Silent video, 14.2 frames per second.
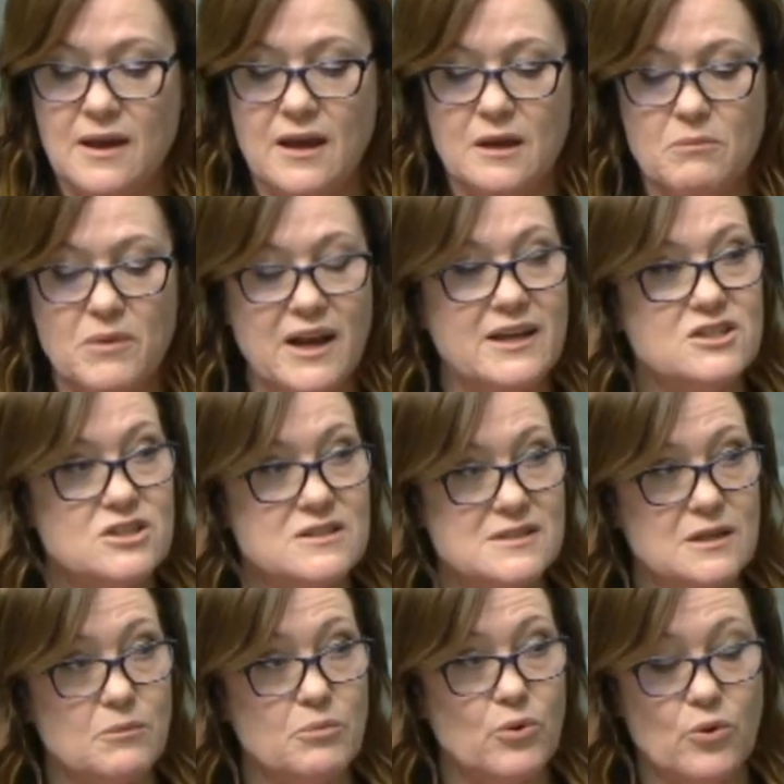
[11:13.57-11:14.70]
in Malaysia,
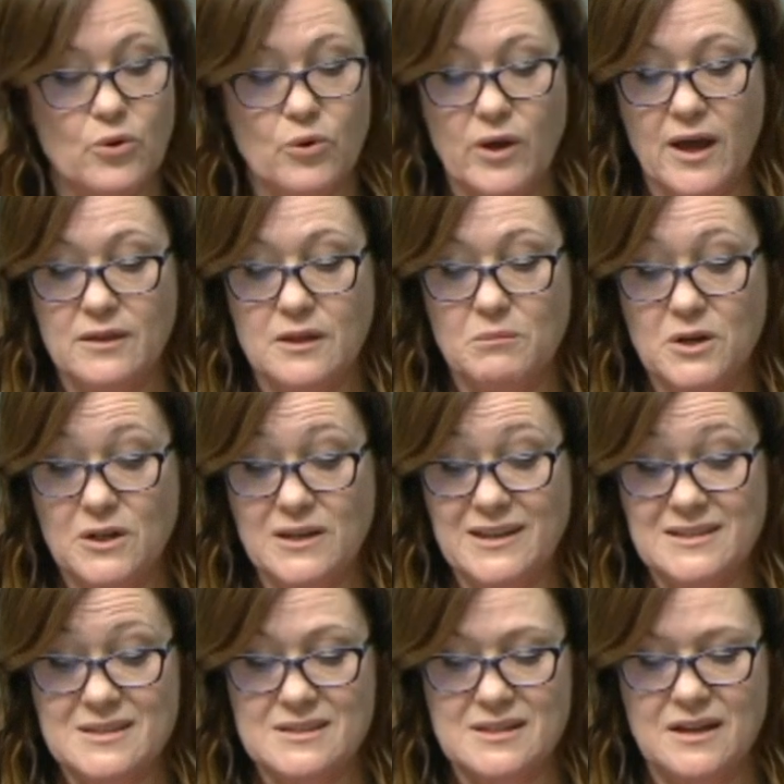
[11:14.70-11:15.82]
Singapore and the Middle
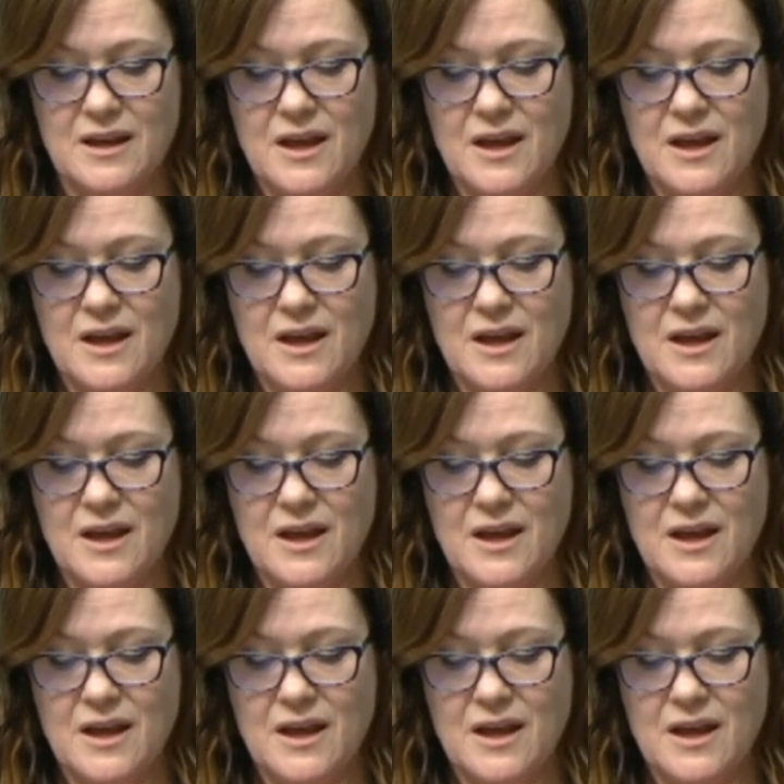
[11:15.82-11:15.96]
East.